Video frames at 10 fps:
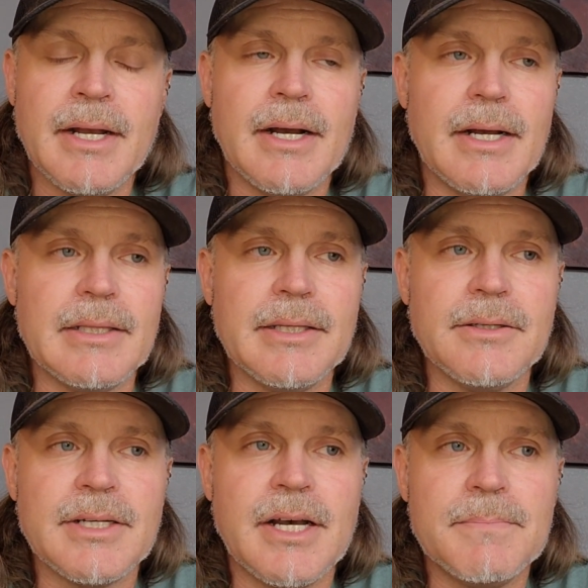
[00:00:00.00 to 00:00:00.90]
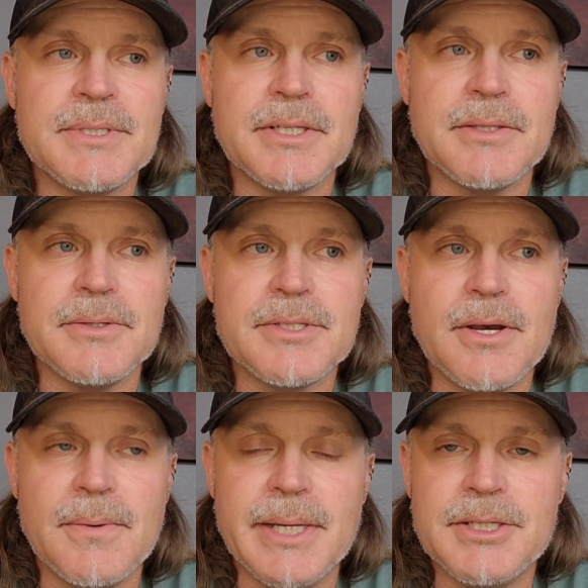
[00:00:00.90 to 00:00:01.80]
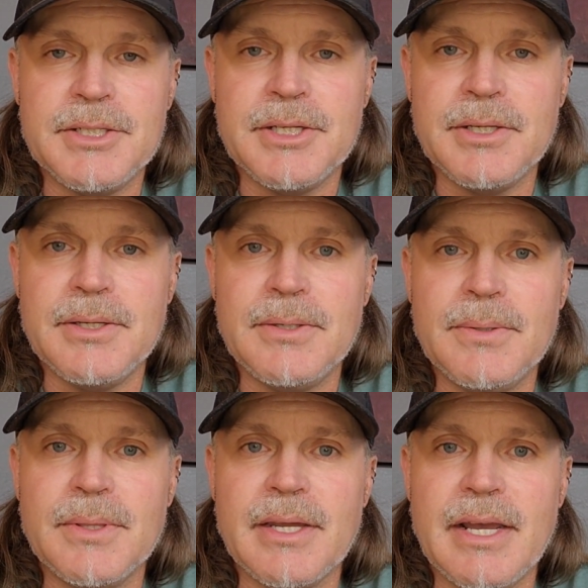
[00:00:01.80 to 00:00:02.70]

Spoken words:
little cups that those go into that